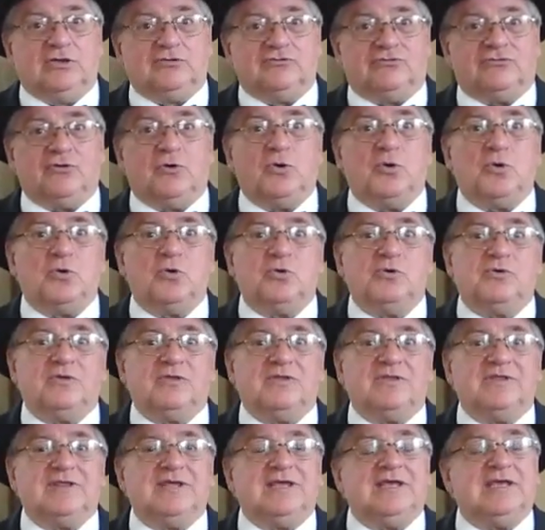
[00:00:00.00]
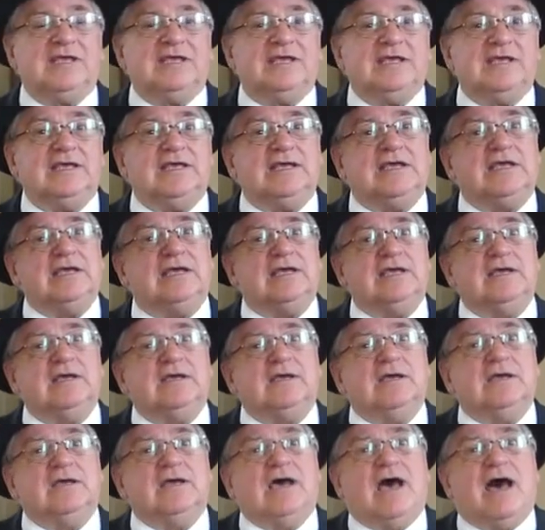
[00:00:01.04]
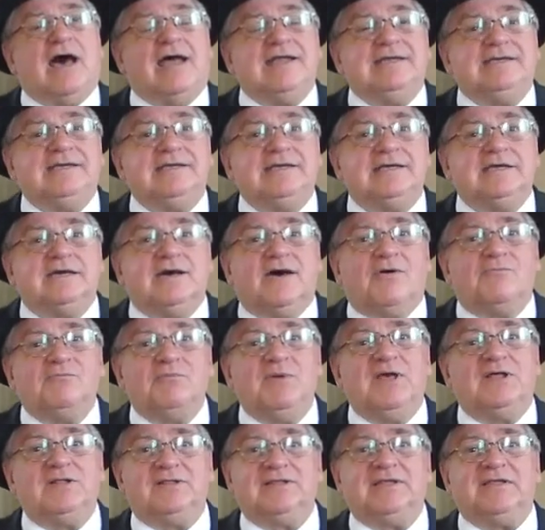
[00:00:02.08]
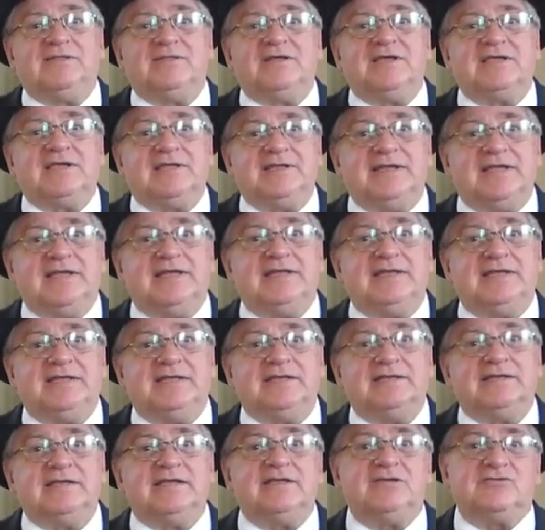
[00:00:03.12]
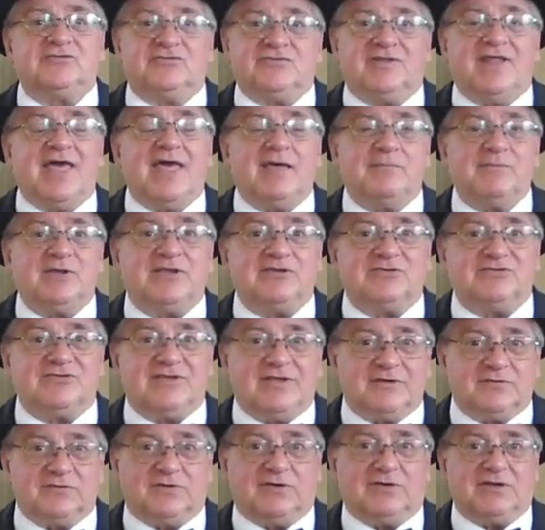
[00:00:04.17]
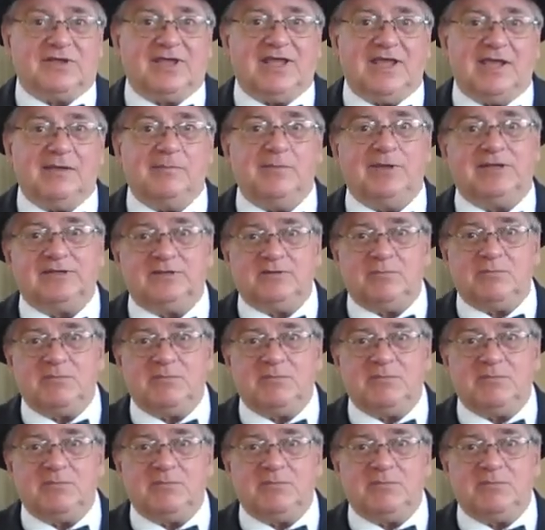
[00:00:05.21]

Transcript: So the idea of building the Canadian Islamic Center came into